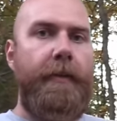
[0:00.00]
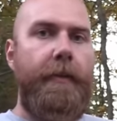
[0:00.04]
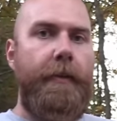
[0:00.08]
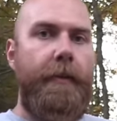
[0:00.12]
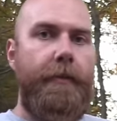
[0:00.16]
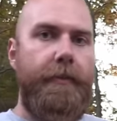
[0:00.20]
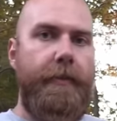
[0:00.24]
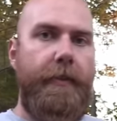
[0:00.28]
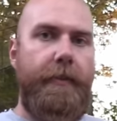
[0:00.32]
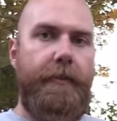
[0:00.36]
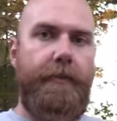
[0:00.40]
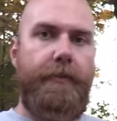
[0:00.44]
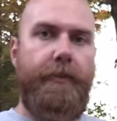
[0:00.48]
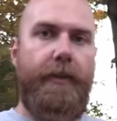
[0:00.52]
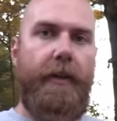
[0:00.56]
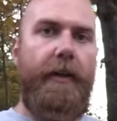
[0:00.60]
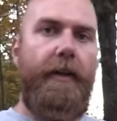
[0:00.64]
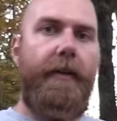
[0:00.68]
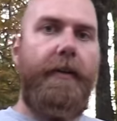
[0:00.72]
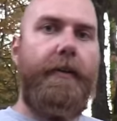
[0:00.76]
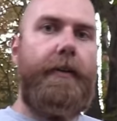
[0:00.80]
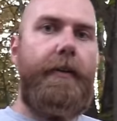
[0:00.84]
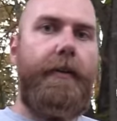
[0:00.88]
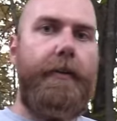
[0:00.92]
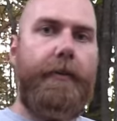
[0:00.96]
There's a
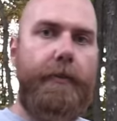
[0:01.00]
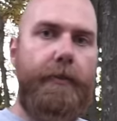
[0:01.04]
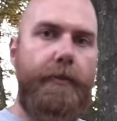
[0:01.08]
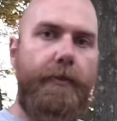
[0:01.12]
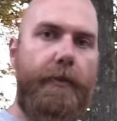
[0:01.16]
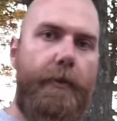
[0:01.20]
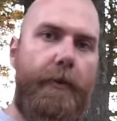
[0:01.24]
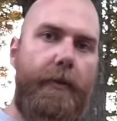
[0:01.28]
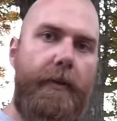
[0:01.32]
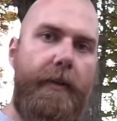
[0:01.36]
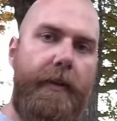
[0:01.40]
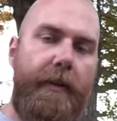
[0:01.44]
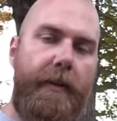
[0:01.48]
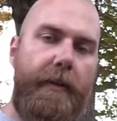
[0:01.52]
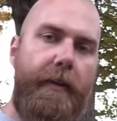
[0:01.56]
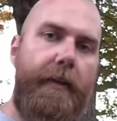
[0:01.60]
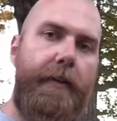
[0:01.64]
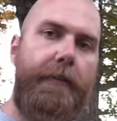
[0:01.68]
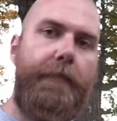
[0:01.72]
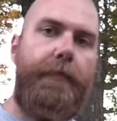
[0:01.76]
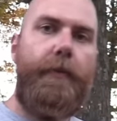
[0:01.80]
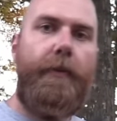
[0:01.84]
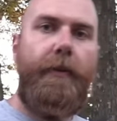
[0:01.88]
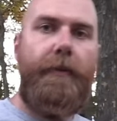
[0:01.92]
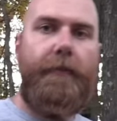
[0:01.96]

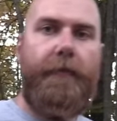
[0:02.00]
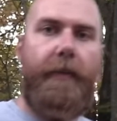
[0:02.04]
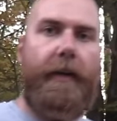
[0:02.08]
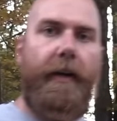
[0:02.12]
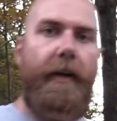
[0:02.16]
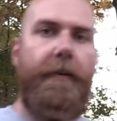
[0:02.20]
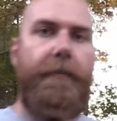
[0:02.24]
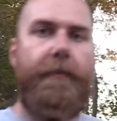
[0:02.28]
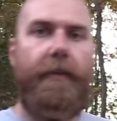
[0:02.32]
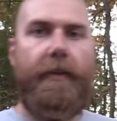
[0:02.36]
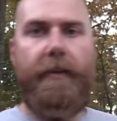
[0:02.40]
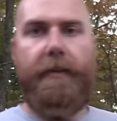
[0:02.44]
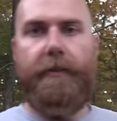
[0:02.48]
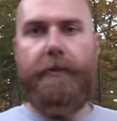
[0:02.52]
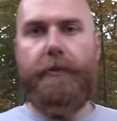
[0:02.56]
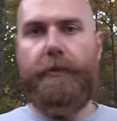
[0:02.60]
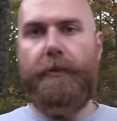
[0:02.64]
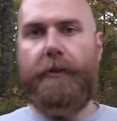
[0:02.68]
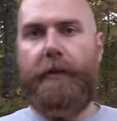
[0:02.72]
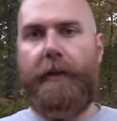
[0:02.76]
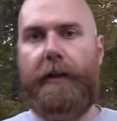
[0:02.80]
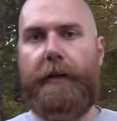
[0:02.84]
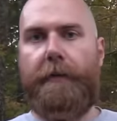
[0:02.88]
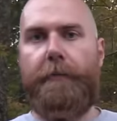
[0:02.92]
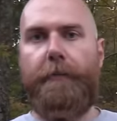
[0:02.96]
John_Hickok45 on
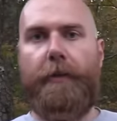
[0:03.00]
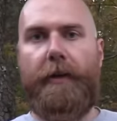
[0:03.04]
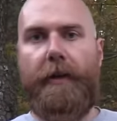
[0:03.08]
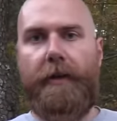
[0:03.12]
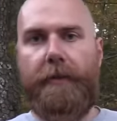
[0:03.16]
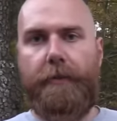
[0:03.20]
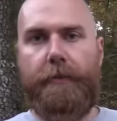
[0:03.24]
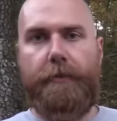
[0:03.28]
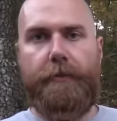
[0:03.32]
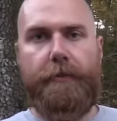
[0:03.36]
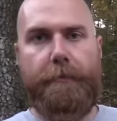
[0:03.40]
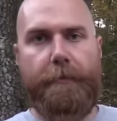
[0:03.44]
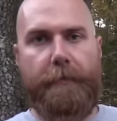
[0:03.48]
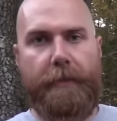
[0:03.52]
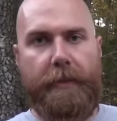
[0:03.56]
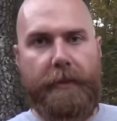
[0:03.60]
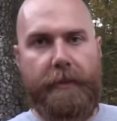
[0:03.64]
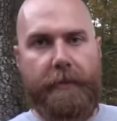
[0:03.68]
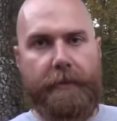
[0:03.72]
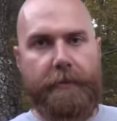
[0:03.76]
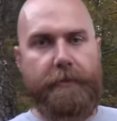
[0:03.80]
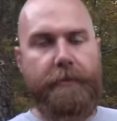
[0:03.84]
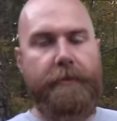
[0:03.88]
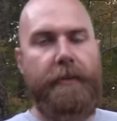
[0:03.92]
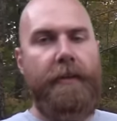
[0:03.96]
Instagram where I do some
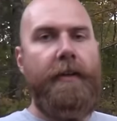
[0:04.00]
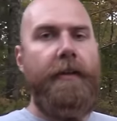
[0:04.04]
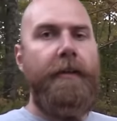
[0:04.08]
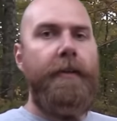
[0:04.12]
things.